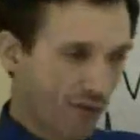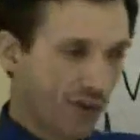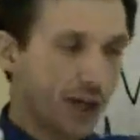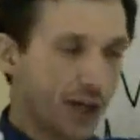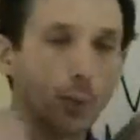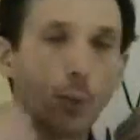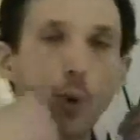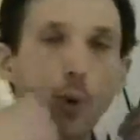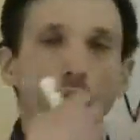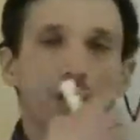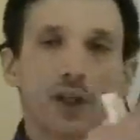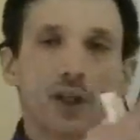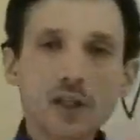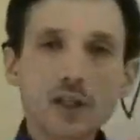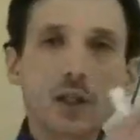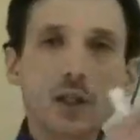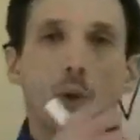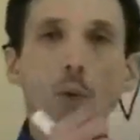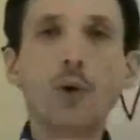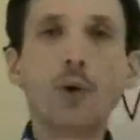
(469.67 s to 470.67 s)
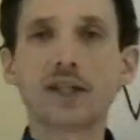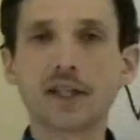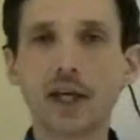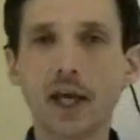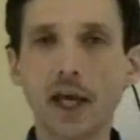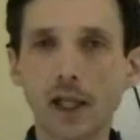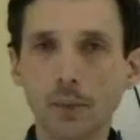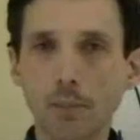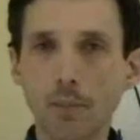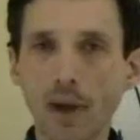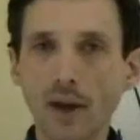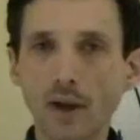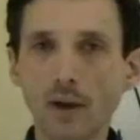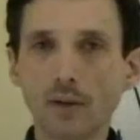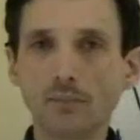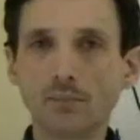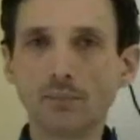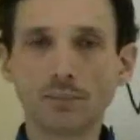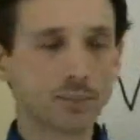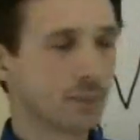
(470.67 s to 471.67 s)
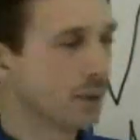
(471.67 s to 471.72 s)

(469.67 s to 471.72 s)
3/4 exhale back.